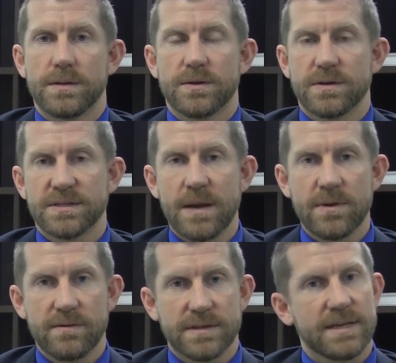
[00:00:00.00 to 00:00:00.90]
So the
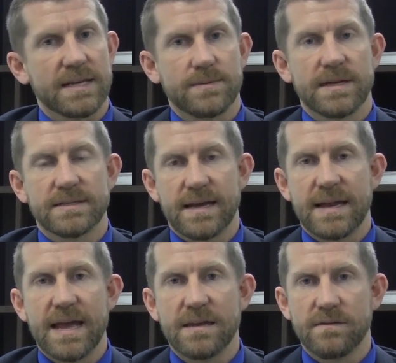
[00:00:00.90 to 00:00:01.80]
summative assessment is
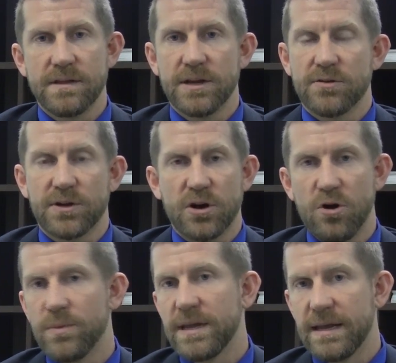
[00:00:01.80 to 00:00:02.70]
that end of the year, the
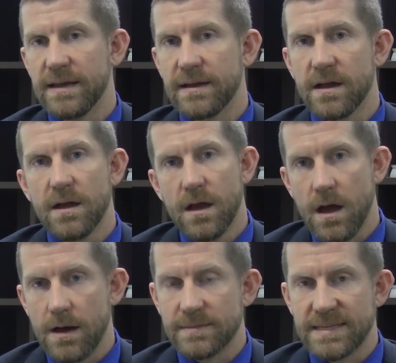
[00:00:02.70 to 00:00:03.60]
culminating
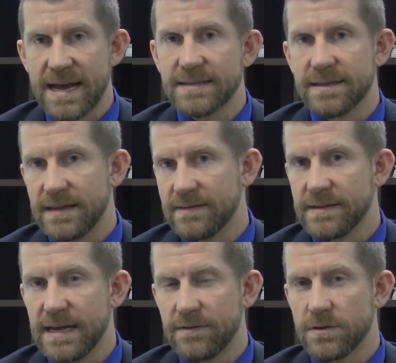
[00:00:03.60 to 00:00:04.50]
test that they have to
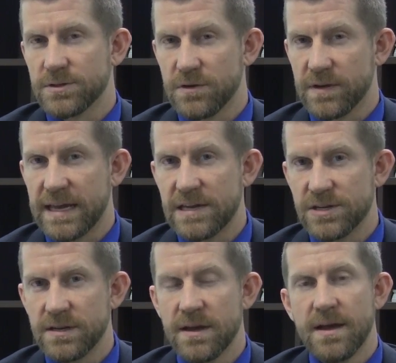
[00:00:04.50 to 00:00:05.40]
take for their
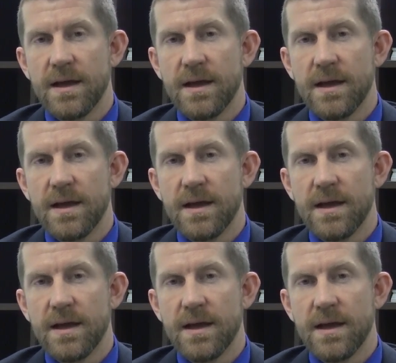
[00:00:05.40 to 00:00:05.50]
certification.